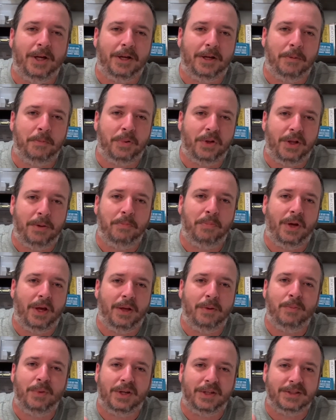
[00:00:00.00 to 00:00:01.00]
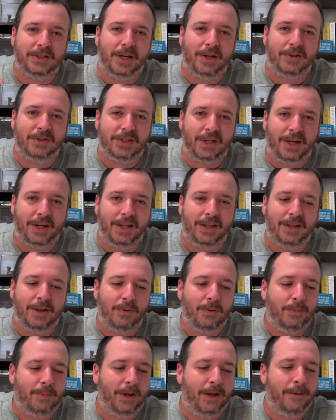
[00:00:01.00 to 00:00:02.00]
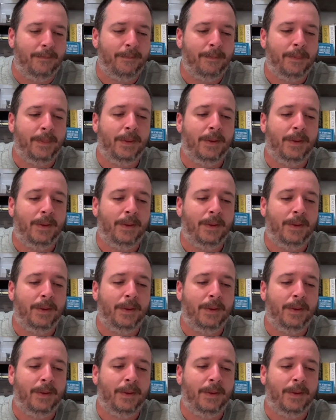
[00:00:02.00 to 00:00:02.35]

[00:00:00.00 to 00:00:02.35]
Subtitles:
a complete pain because of how tiny they would be.